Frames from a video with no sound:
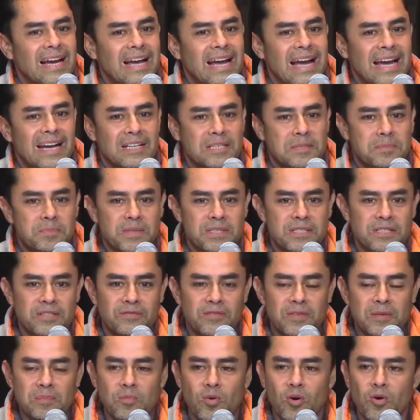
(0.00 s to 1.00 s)
At a
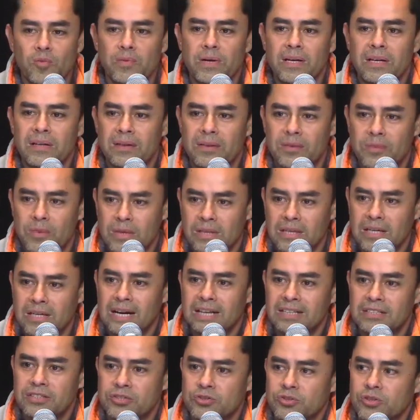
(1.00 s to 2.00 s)
specific moment, when
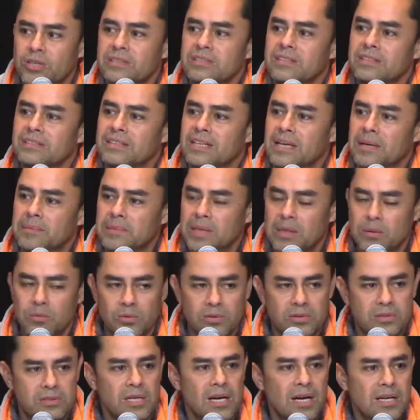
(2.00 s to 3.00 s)
God instructed them, they
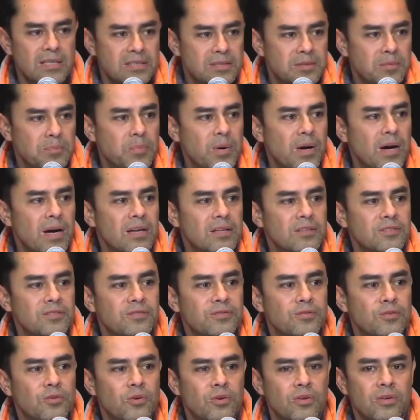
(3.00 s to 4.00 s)
would toss the pot on the
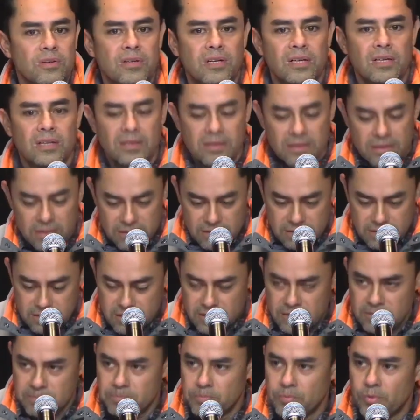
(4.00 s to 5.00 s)
floor
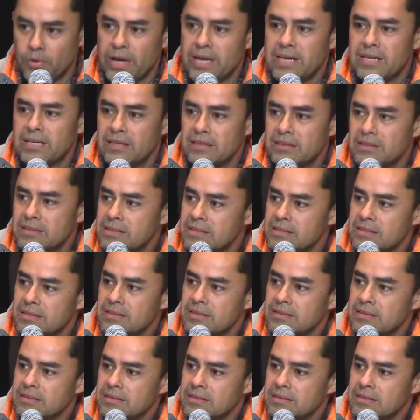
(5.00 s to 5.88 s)
to break it.